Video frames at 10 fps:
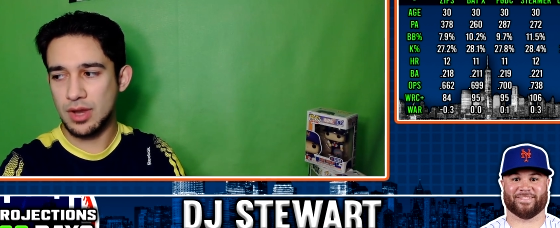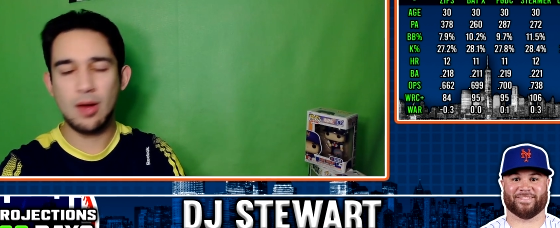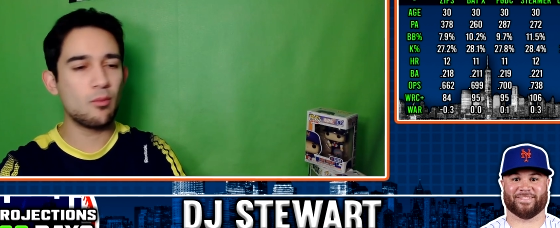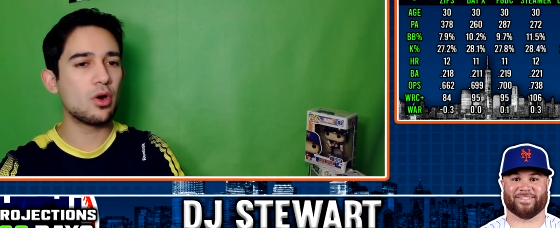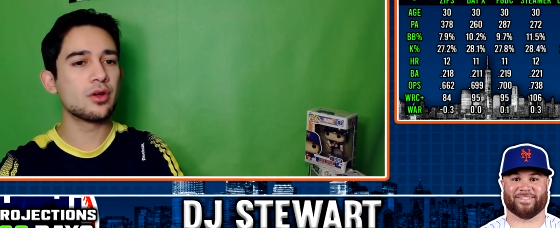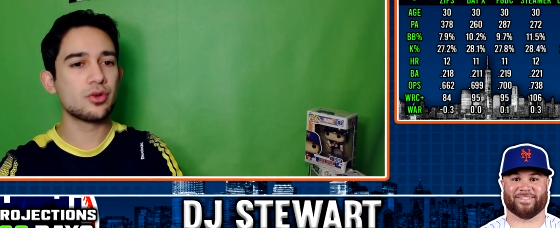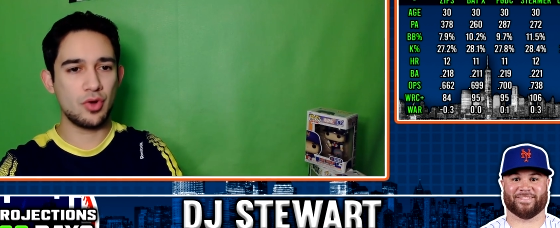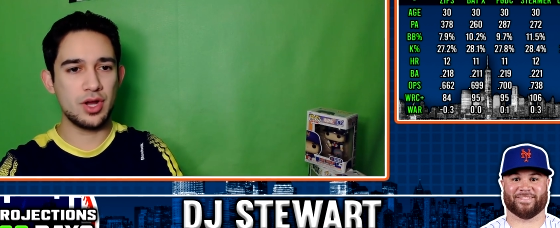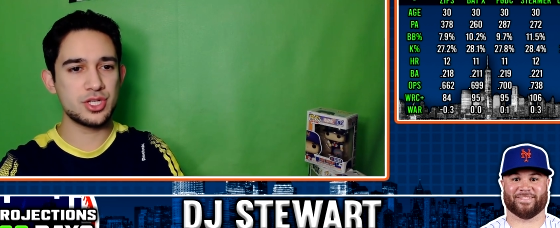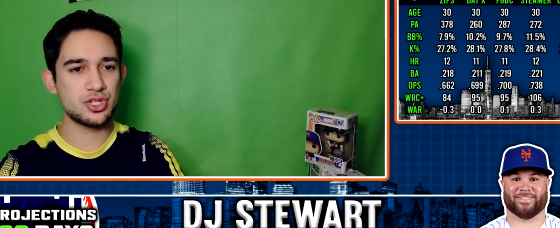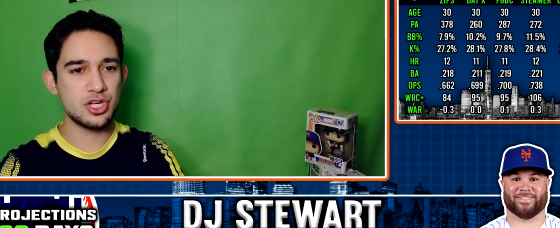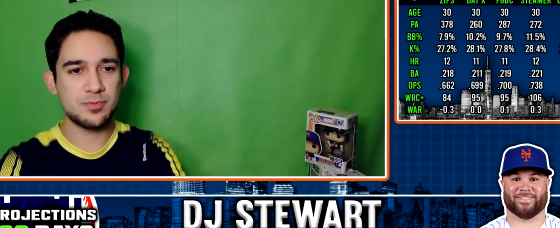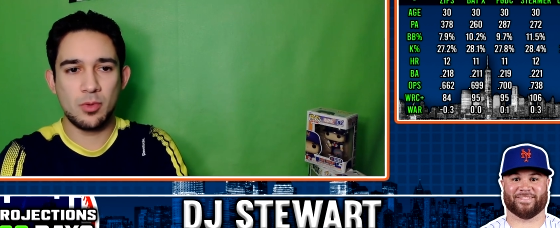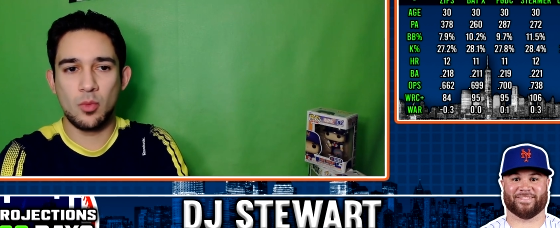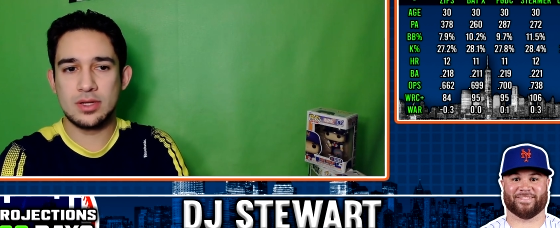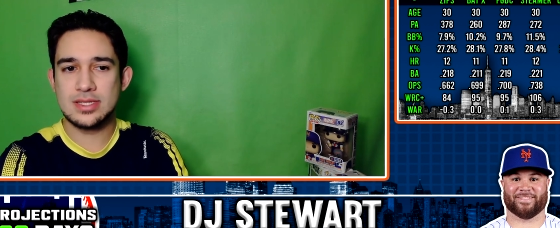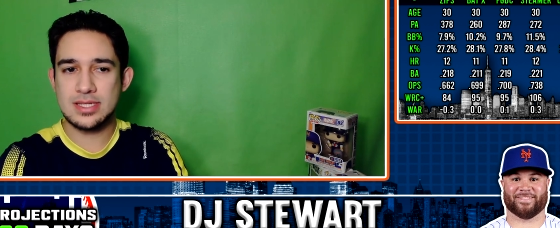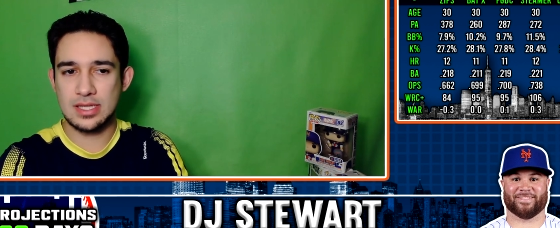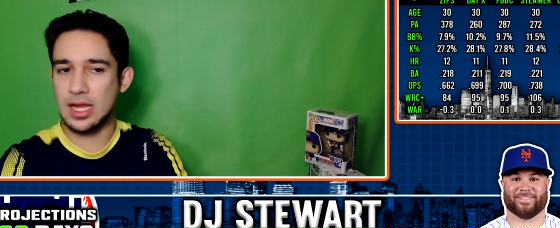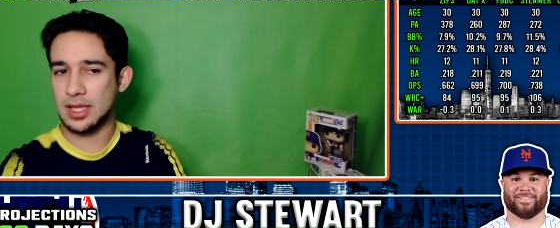Speaker 1: not one crazy stretch, but one
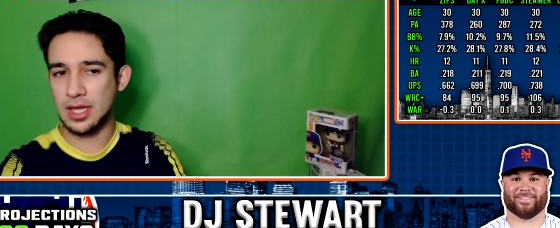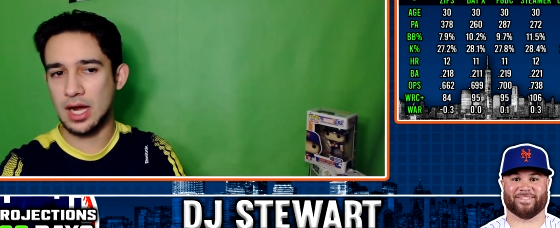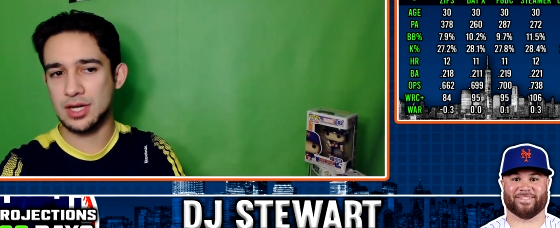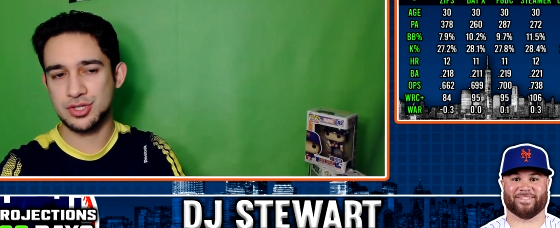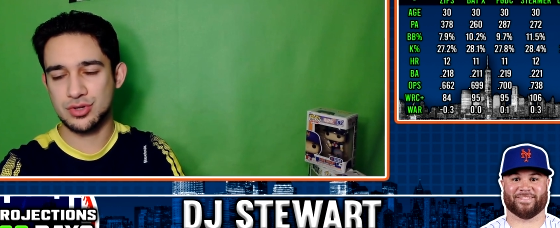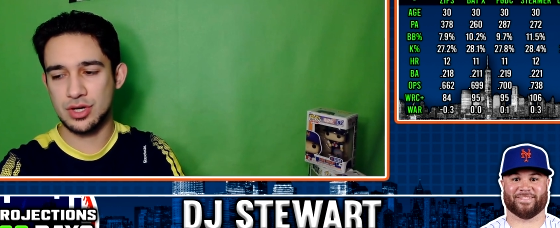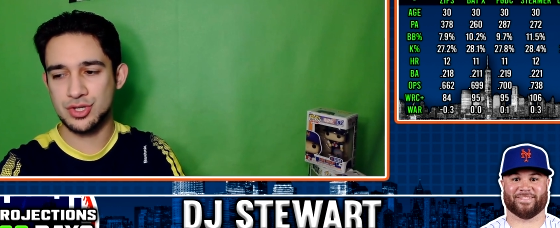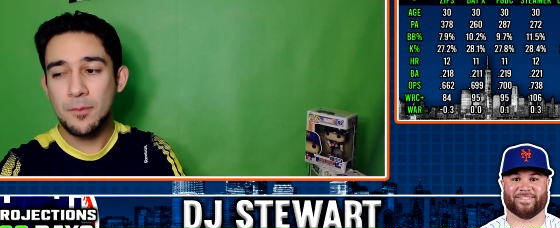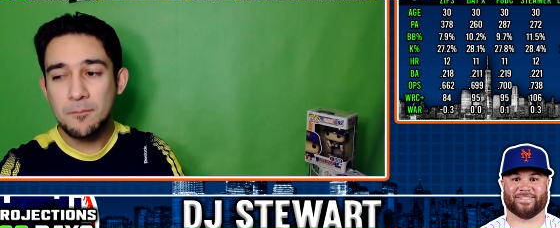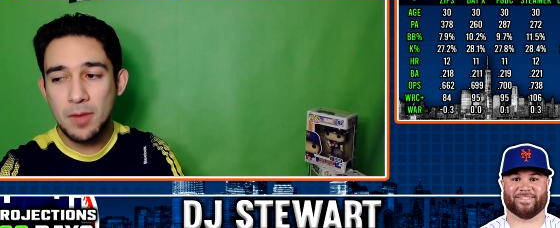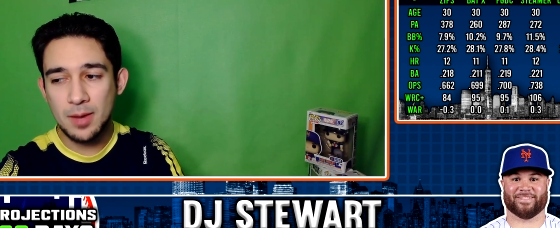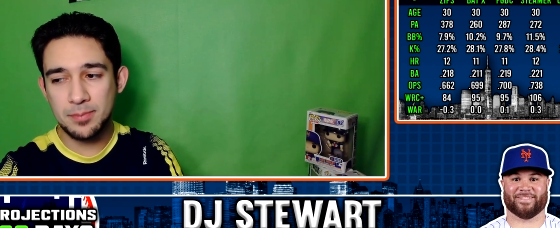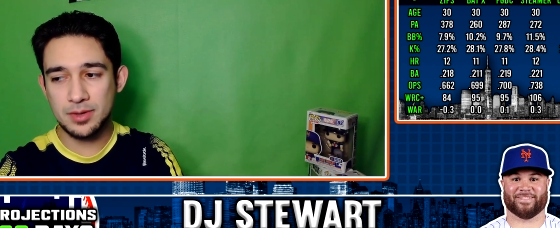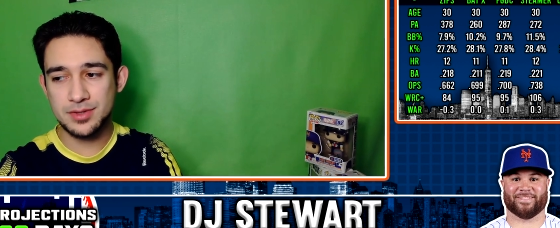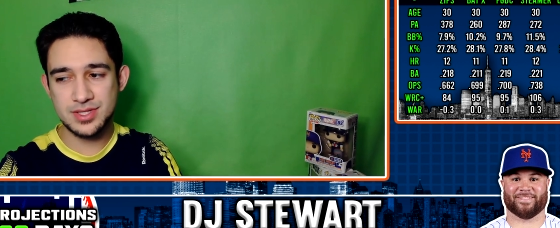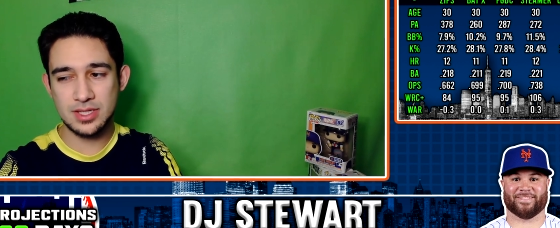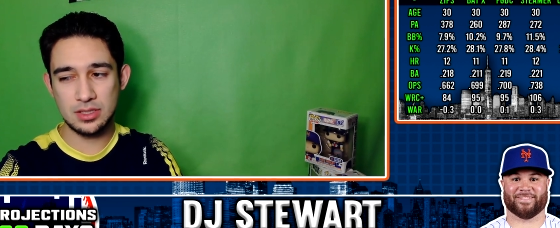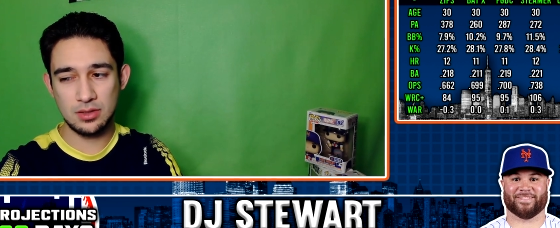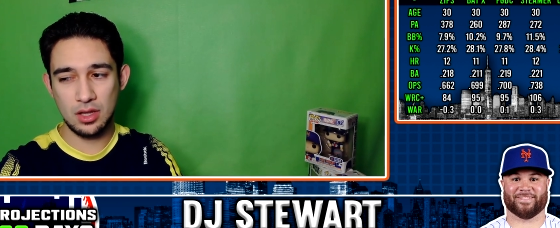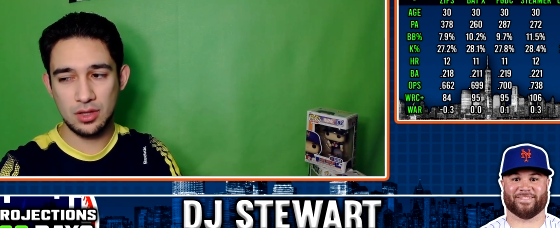slightly hot stretch, you might be able to
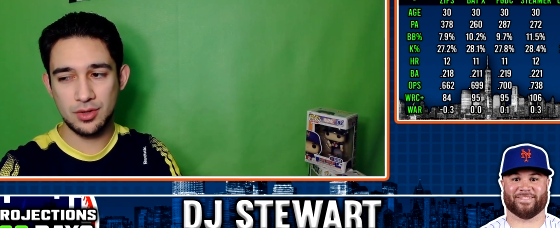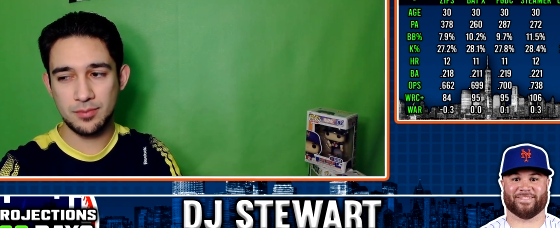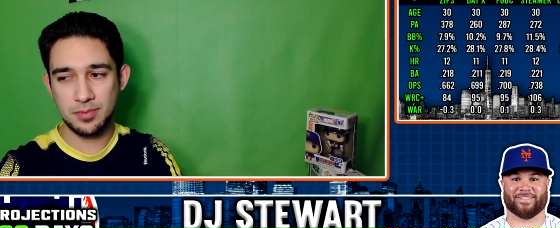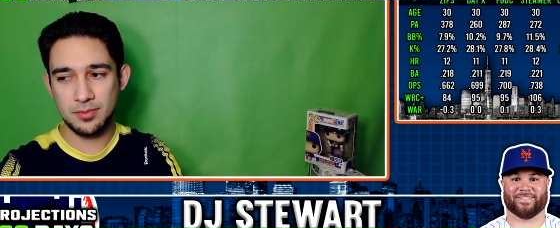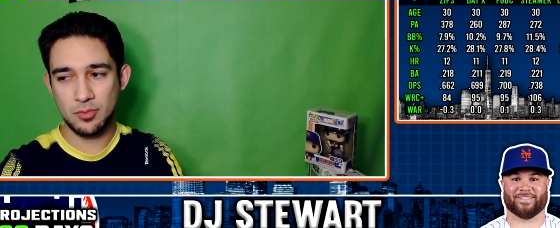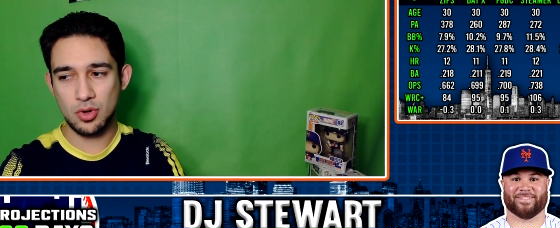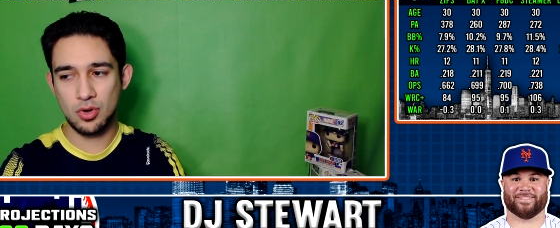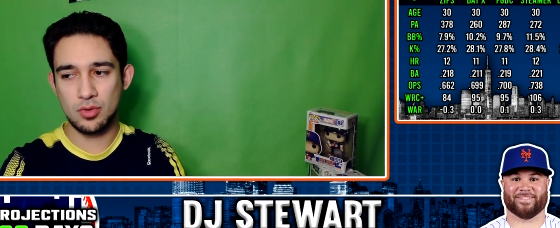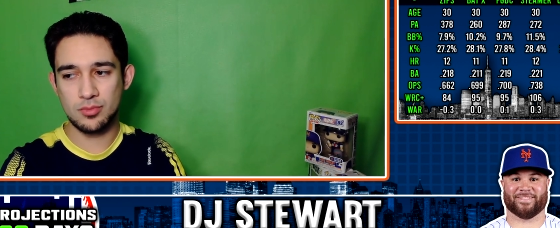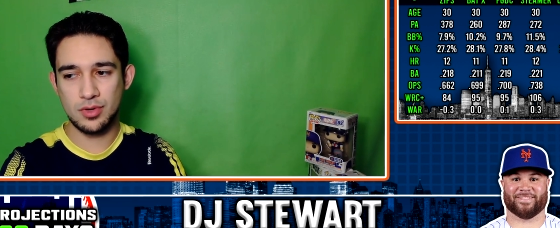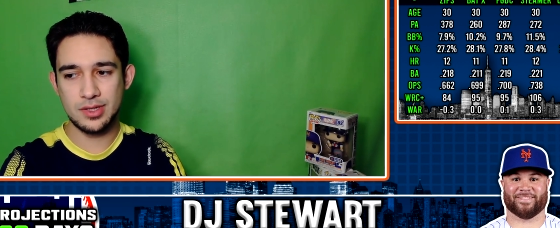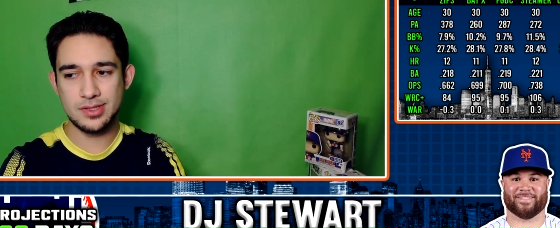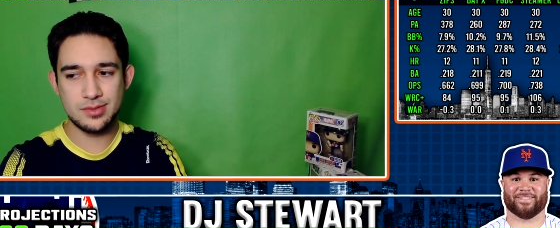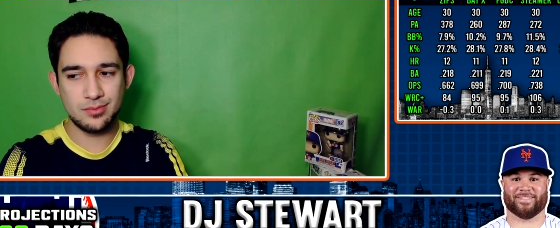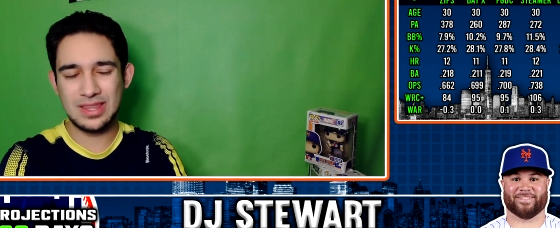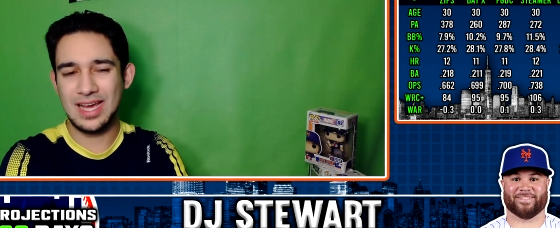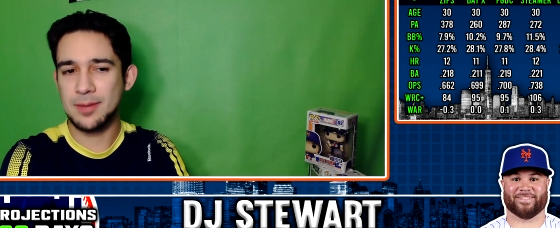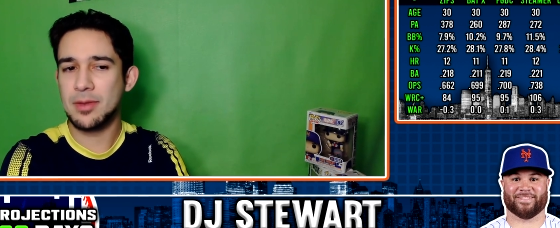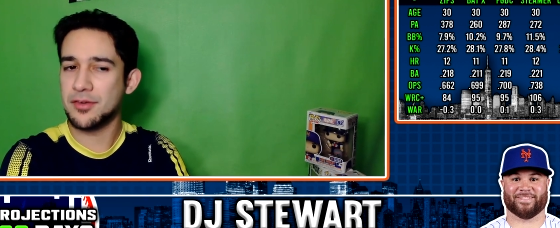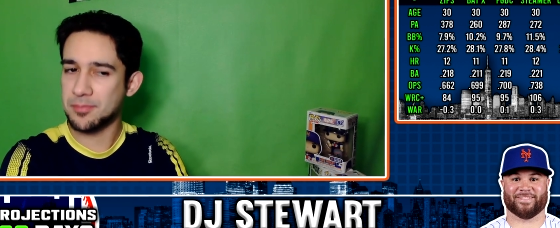see a little bit of more home runs with
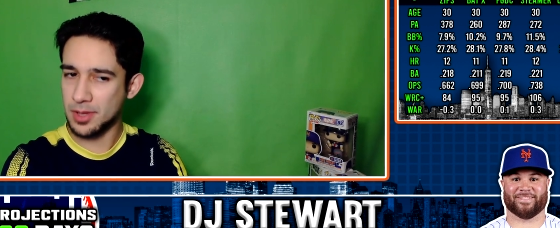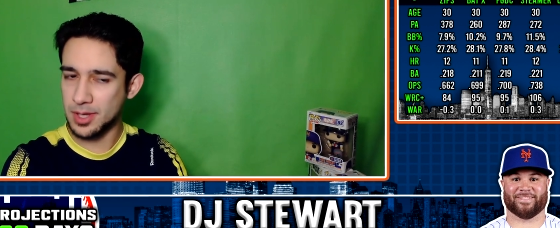that amount of